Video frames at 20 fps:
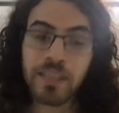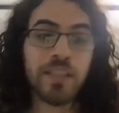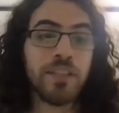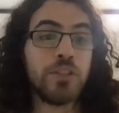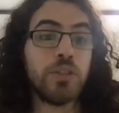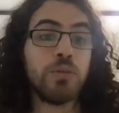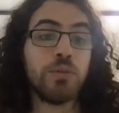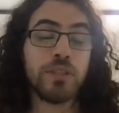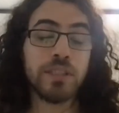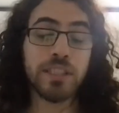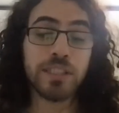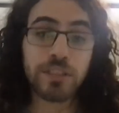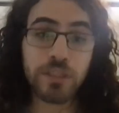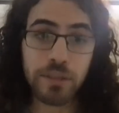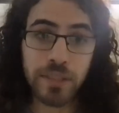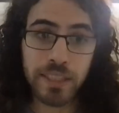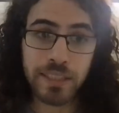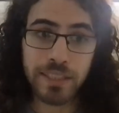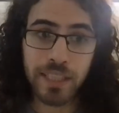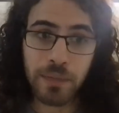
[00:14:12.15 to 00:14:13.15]
You'll
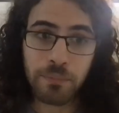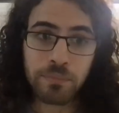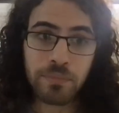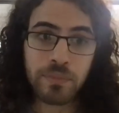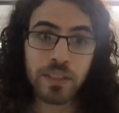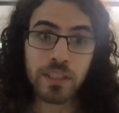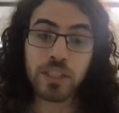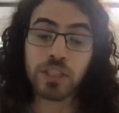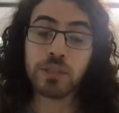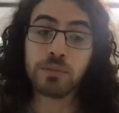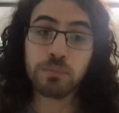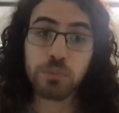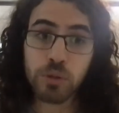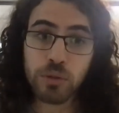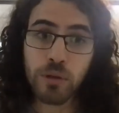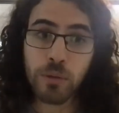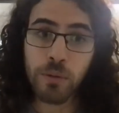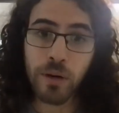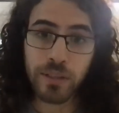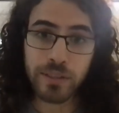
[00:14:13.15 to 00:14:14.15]
iterate them,
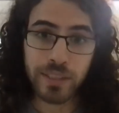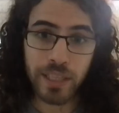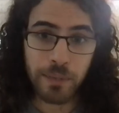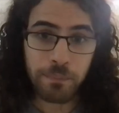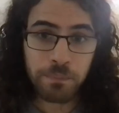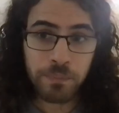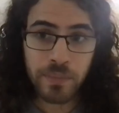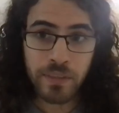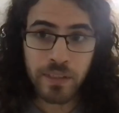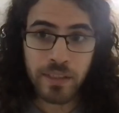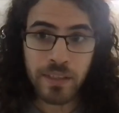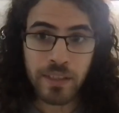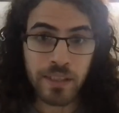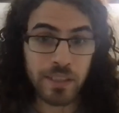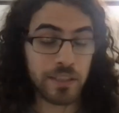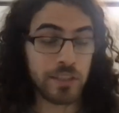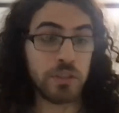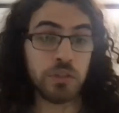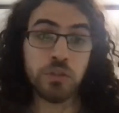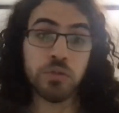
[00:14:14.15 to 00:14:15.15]
improve upon them.
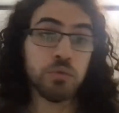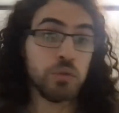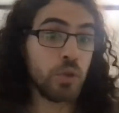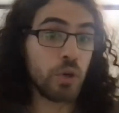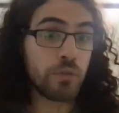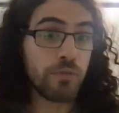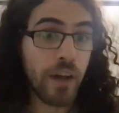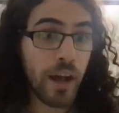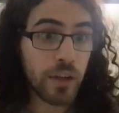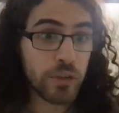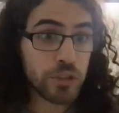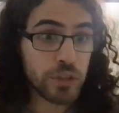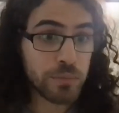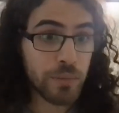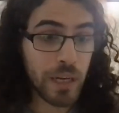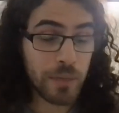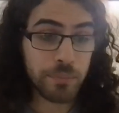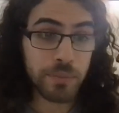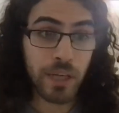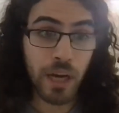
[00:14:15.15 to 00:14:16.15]
Your values
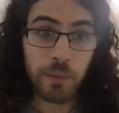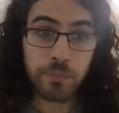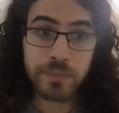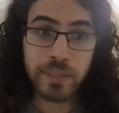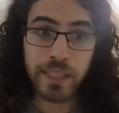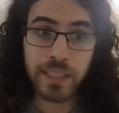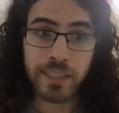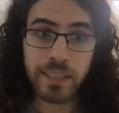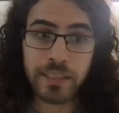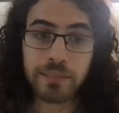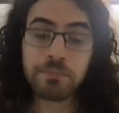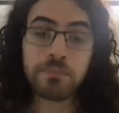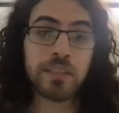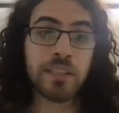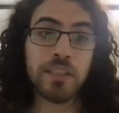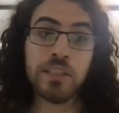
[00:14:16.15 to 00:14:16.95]
might be updated,